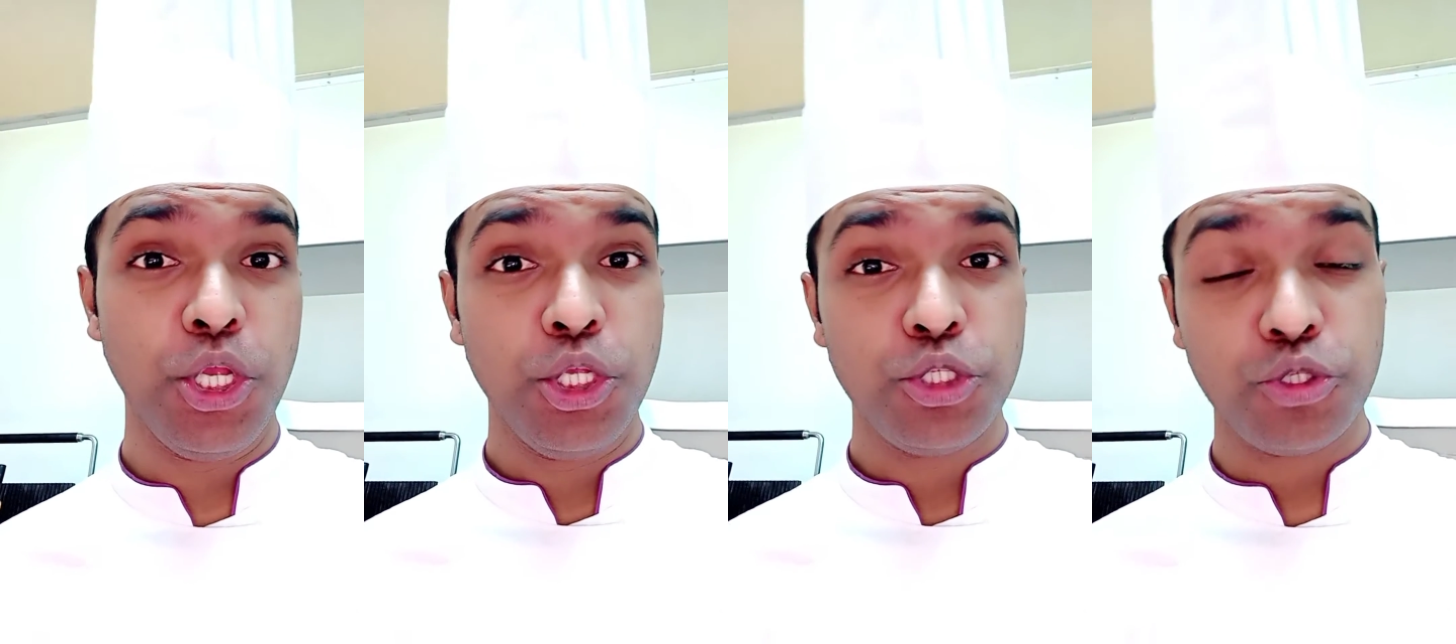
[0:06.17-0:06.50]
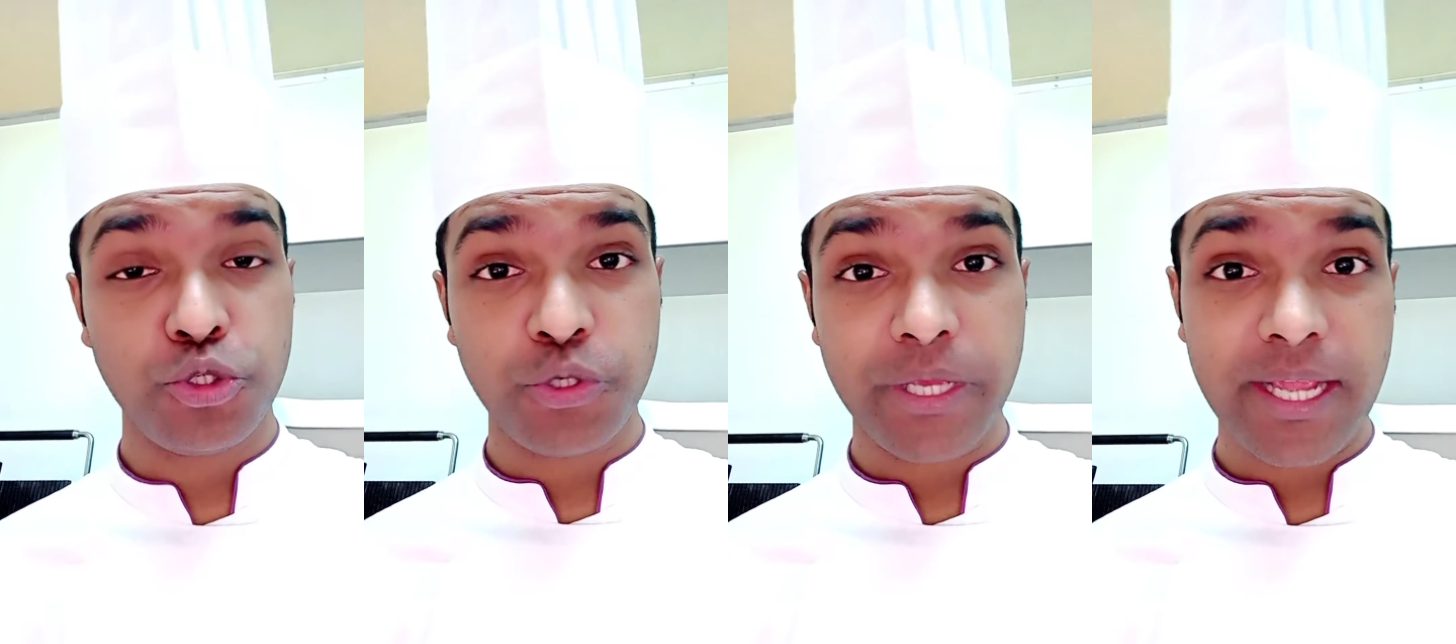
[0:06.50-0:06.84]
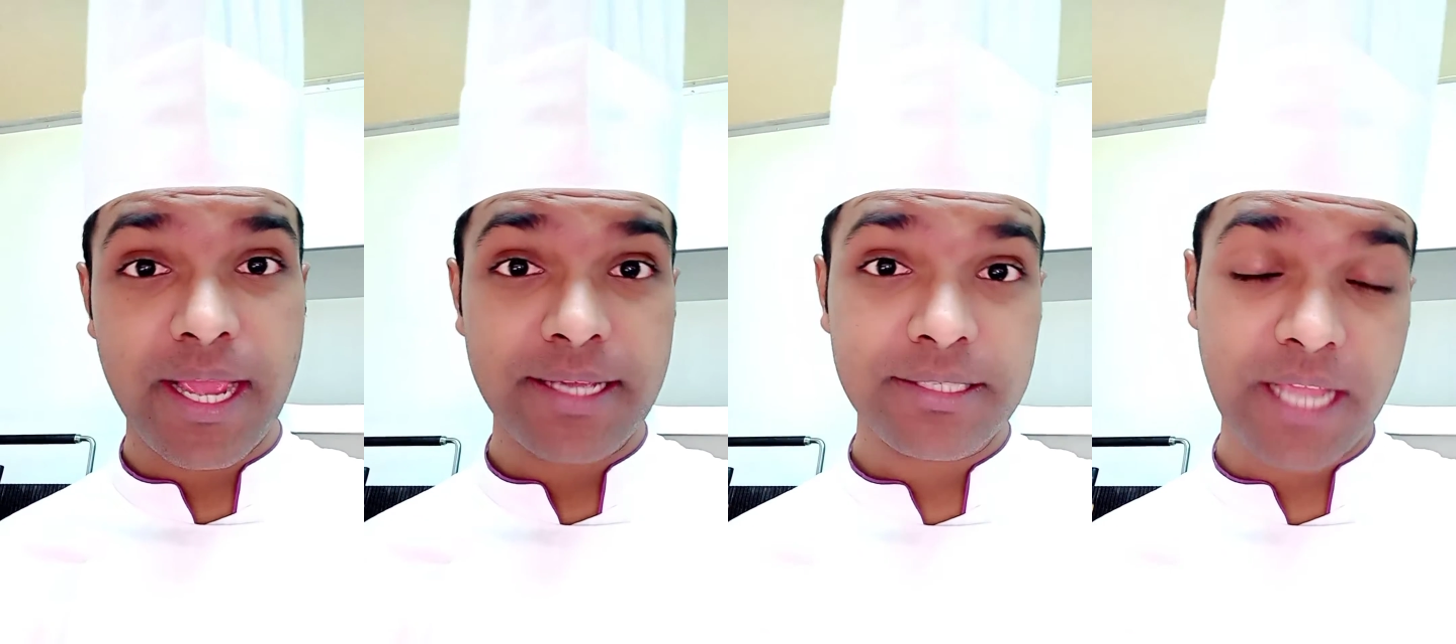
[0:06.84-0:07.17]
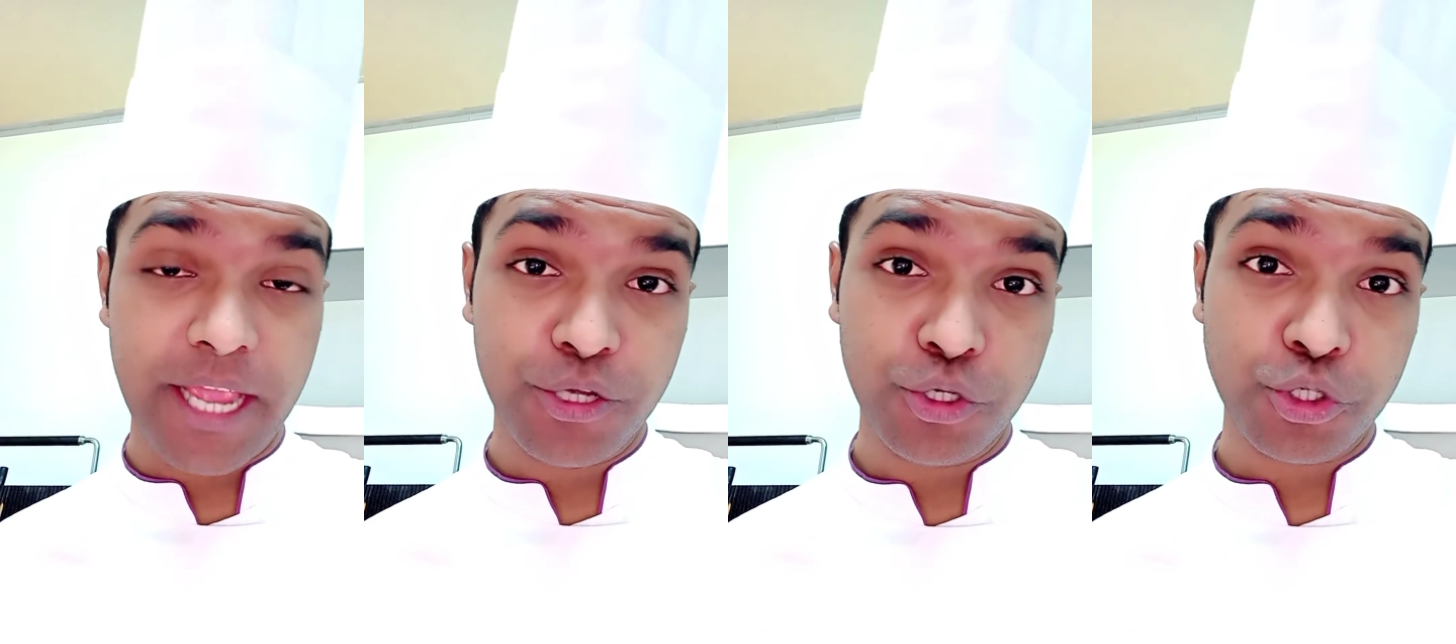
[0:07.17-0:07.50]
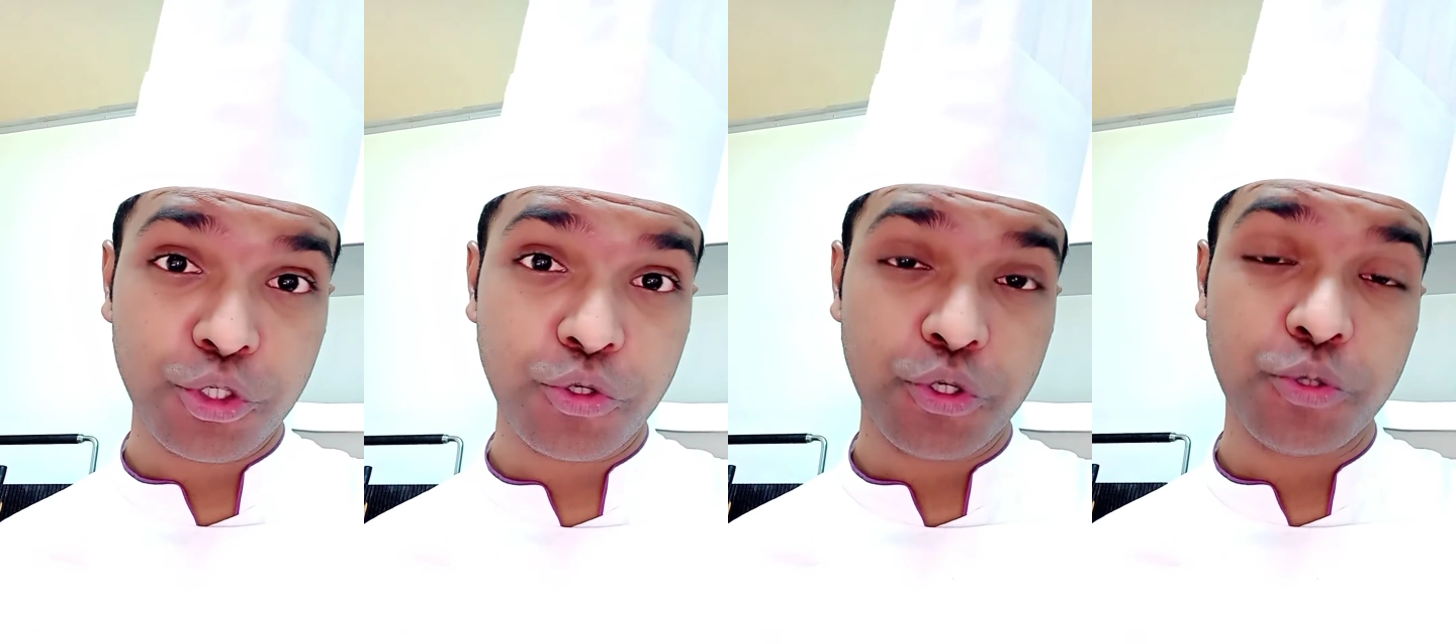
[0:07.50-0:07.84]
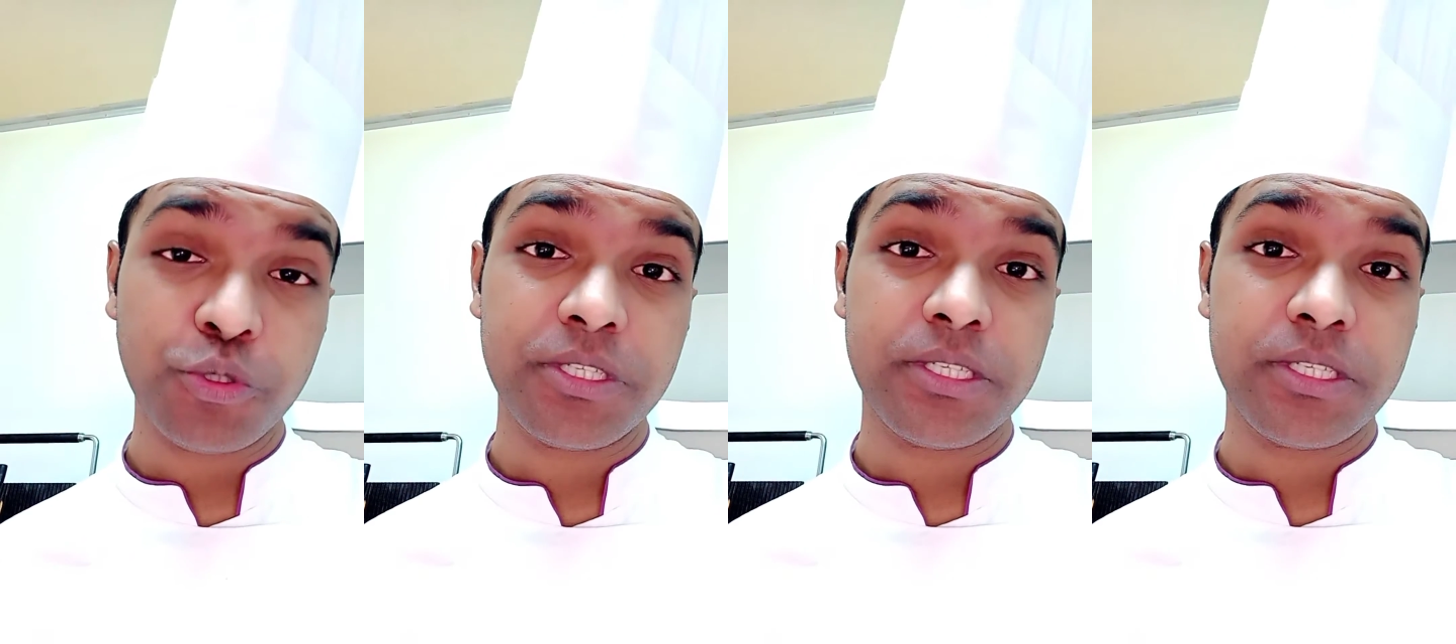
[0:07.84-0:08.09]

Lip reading: So today guys, I'm gonna show you